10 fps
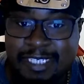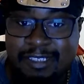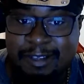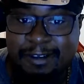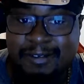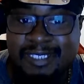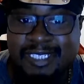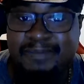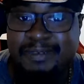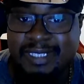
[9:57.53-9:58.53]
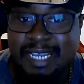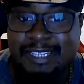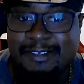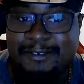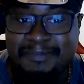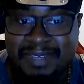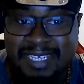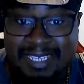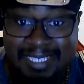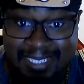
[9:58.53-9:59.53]
learn to protect your
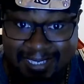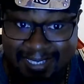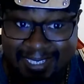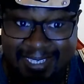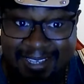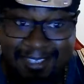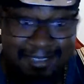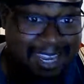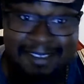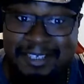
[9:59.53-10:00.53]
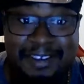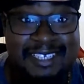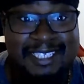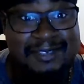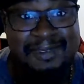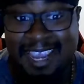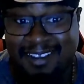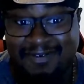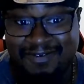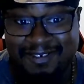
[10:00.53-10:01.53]
pieces. So Kaido's already in
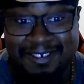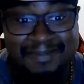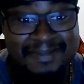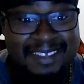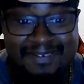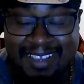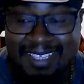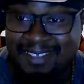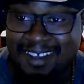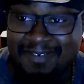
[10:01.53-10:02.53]
dragon form, facing off